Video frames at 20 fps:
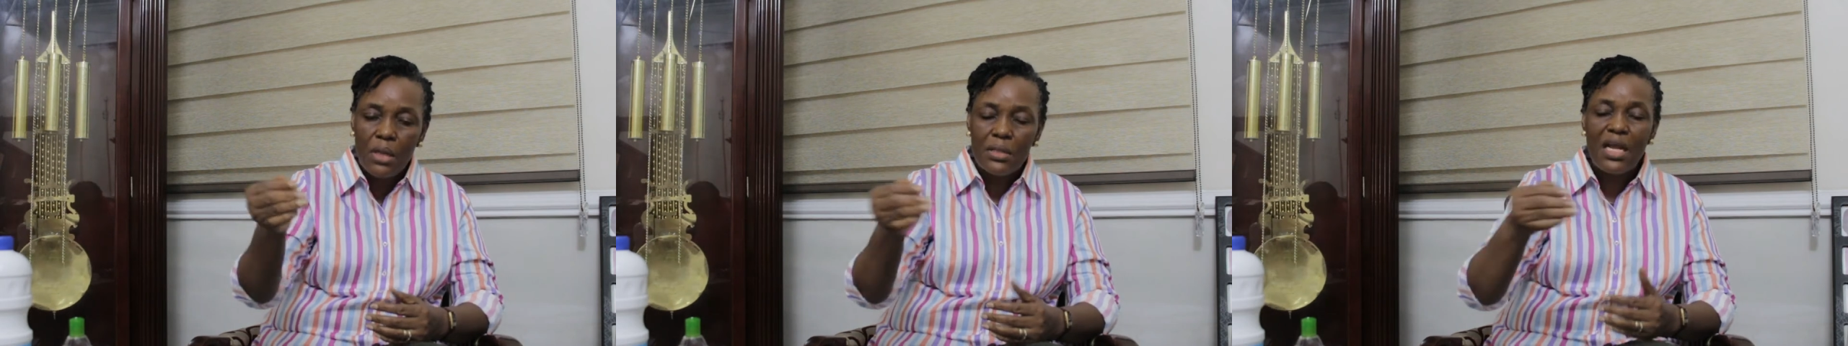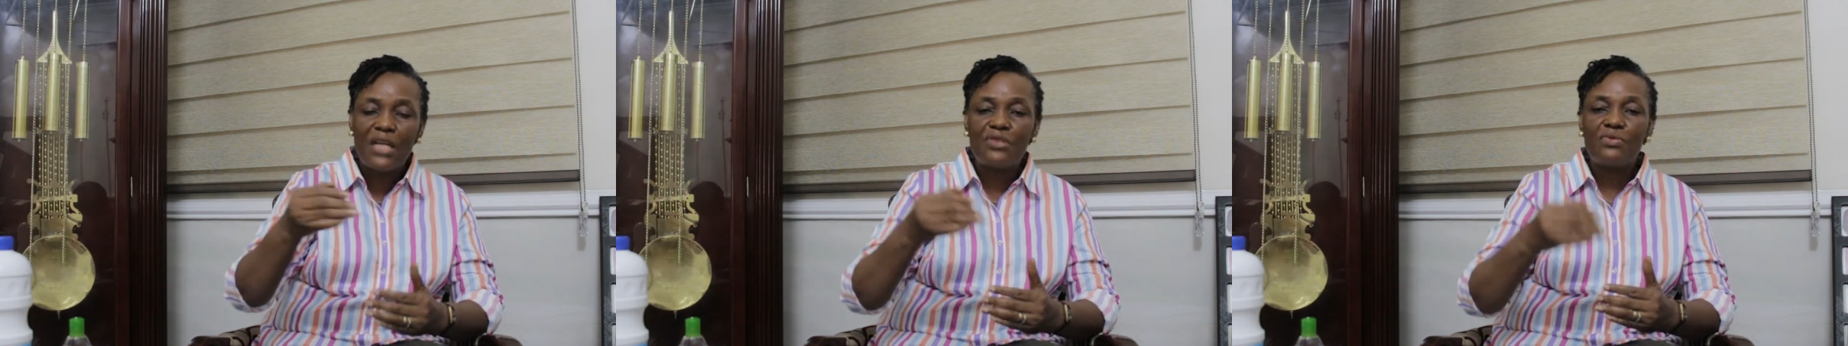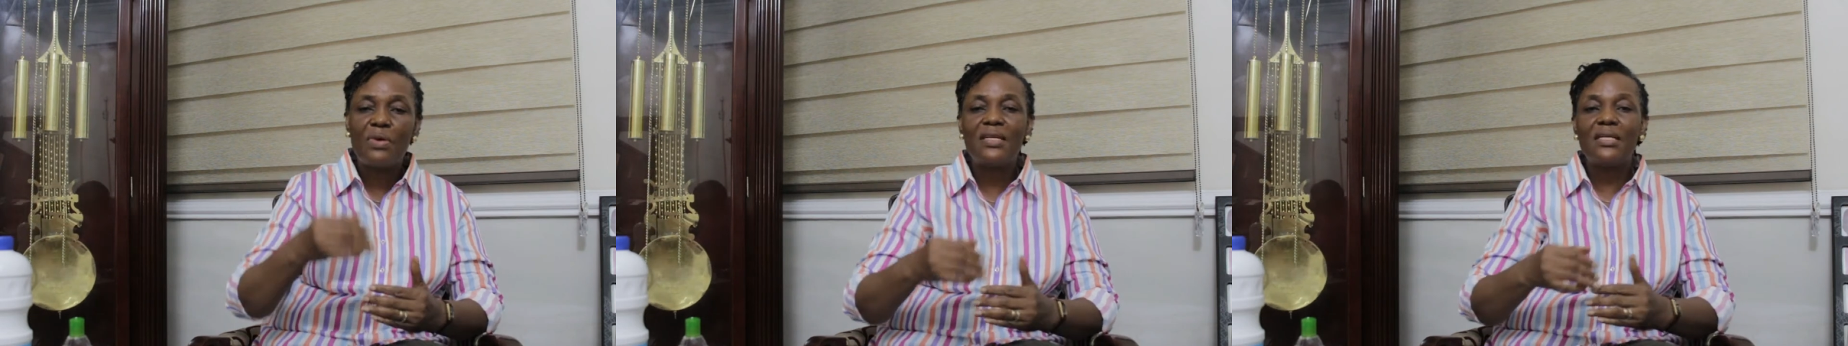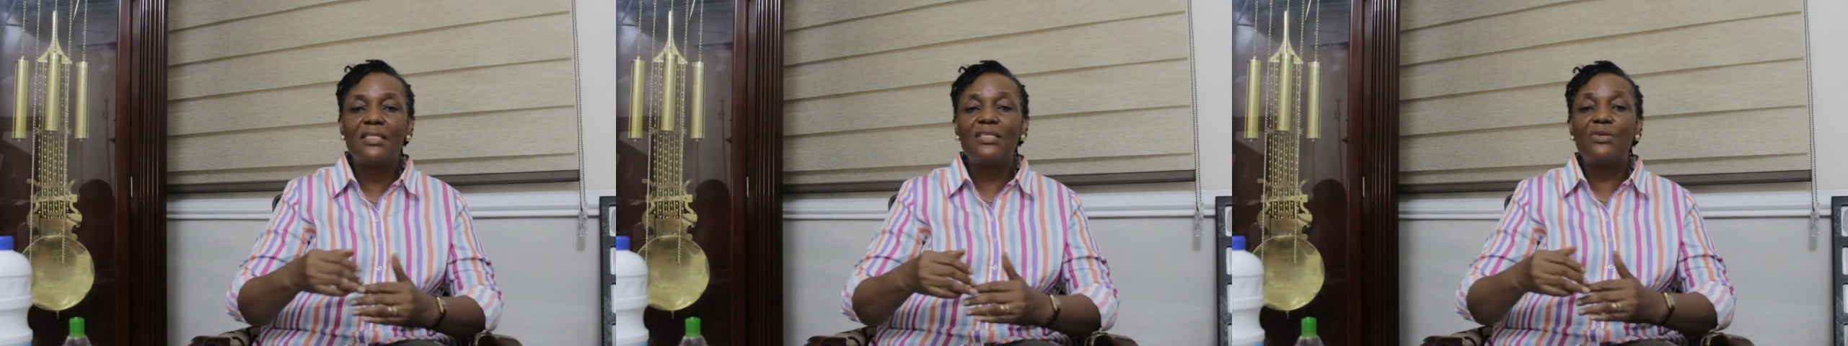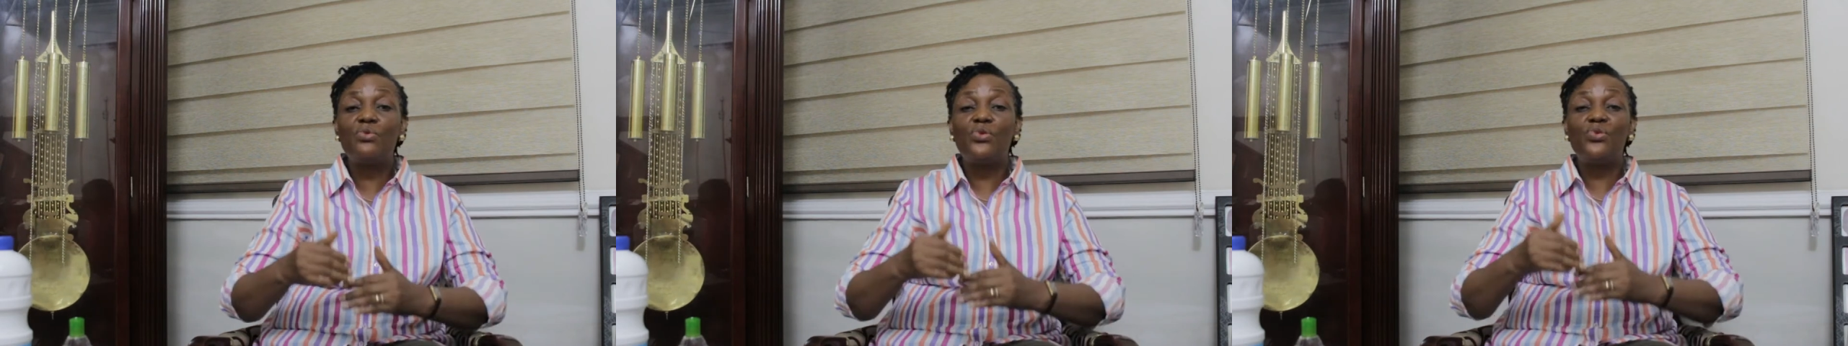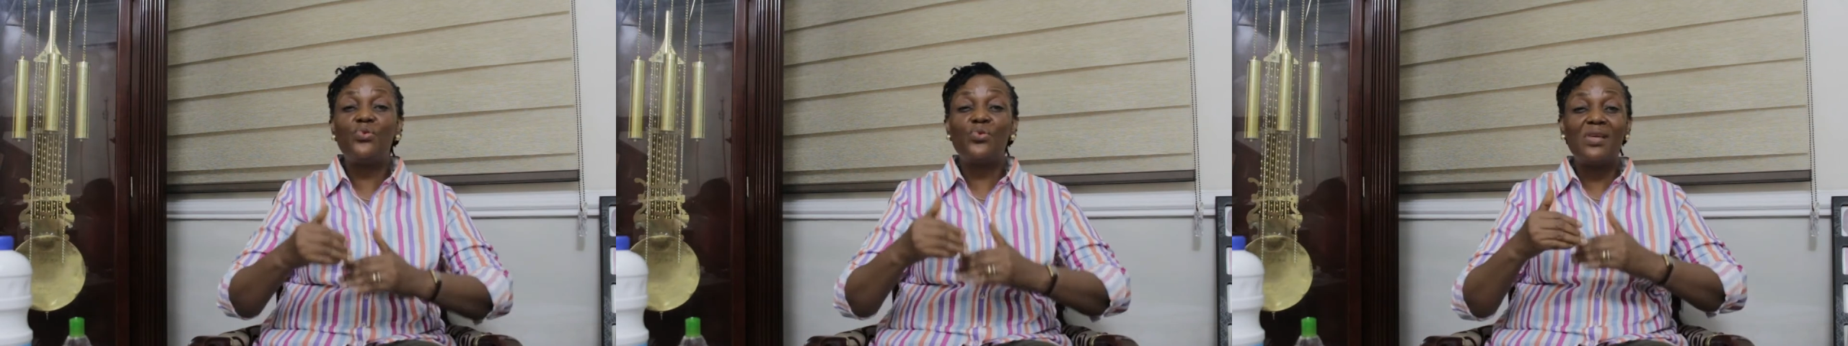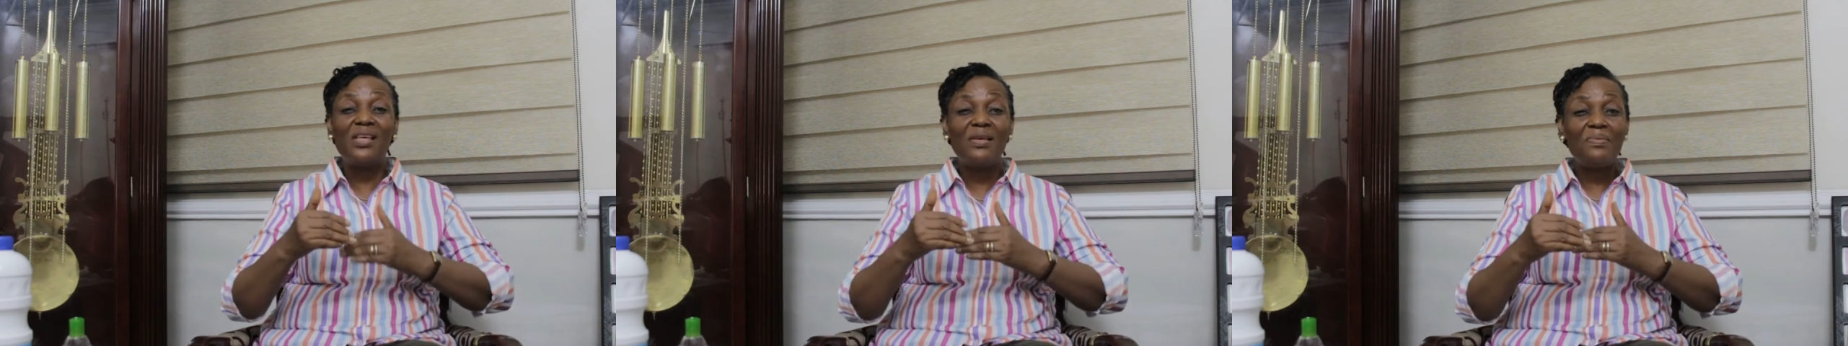That's why they say we
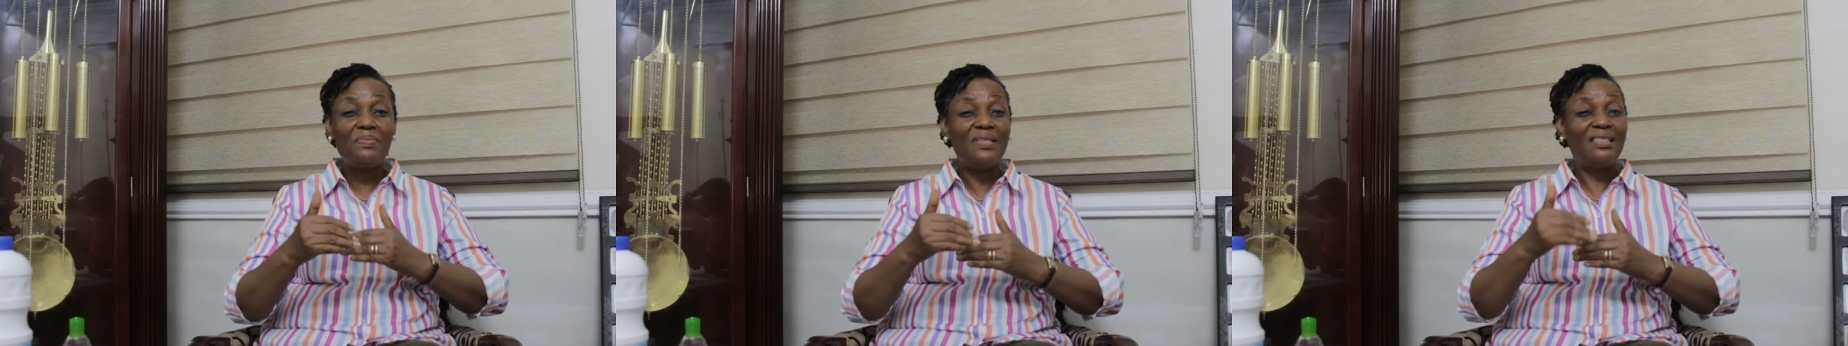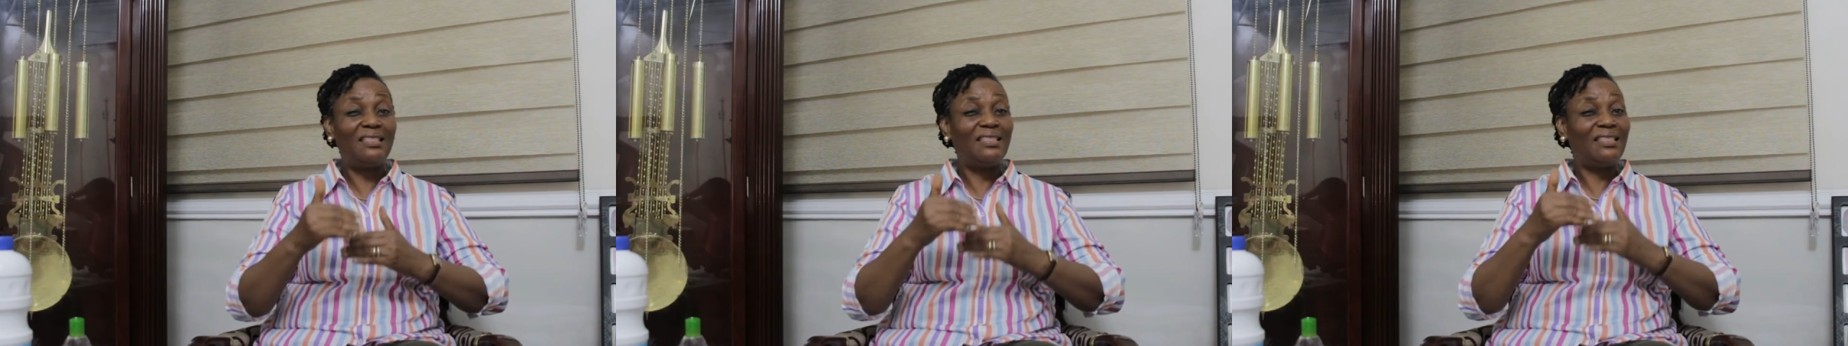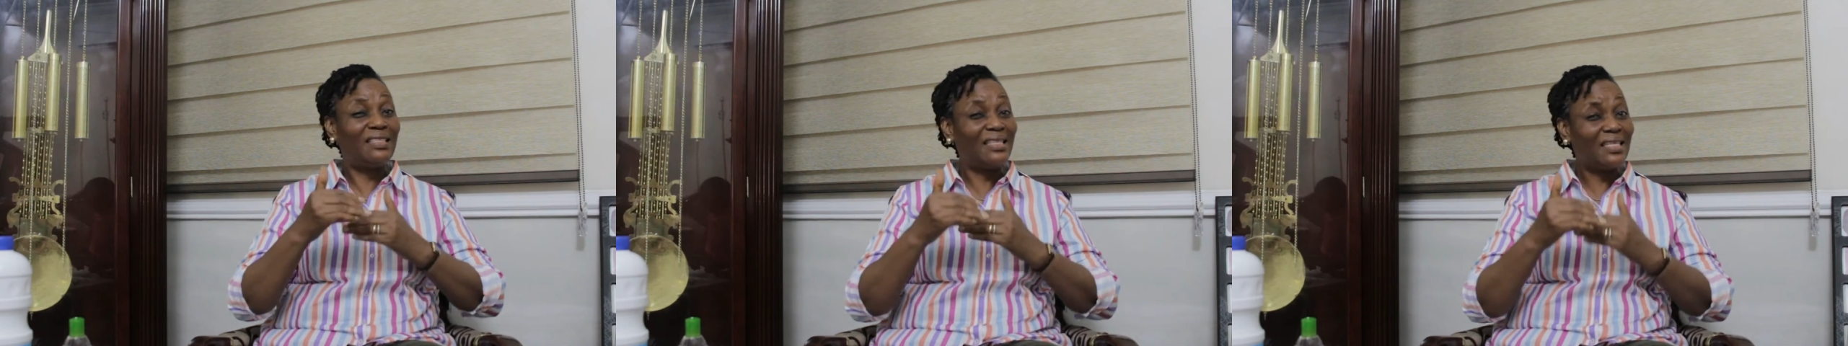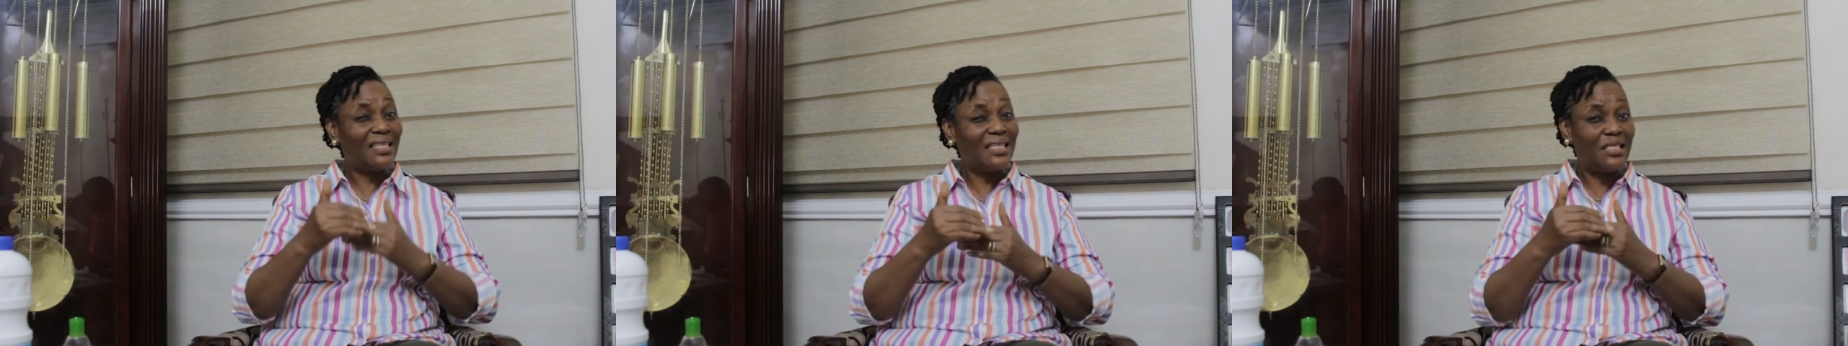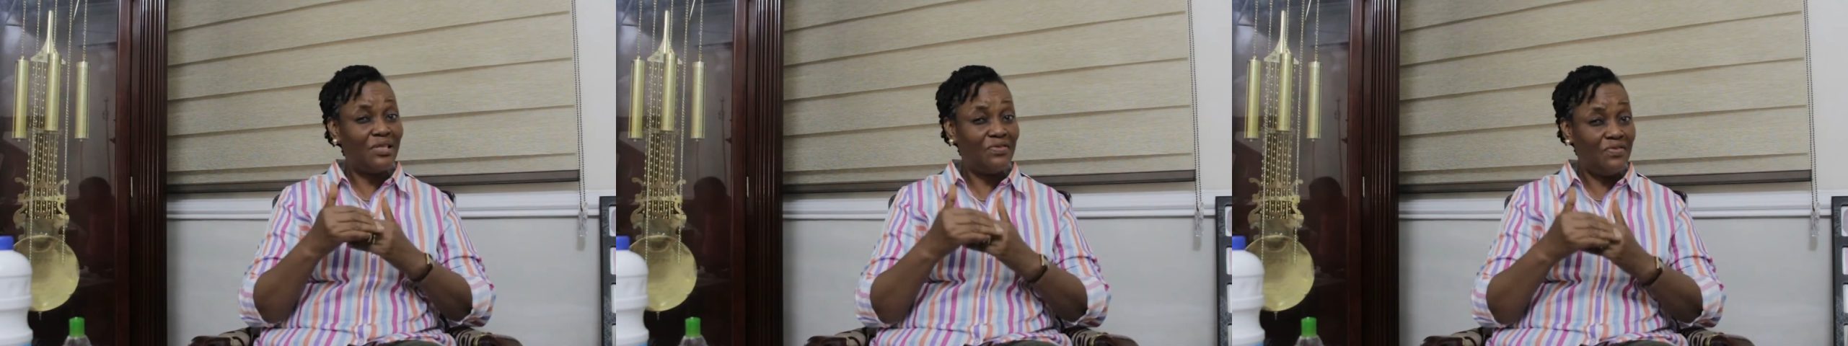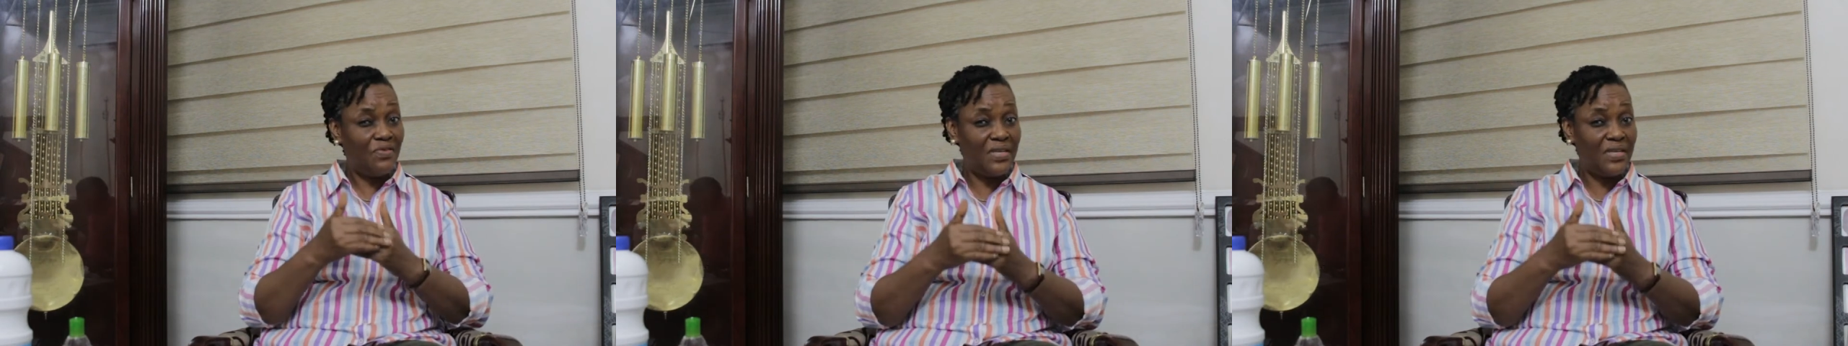should keep 6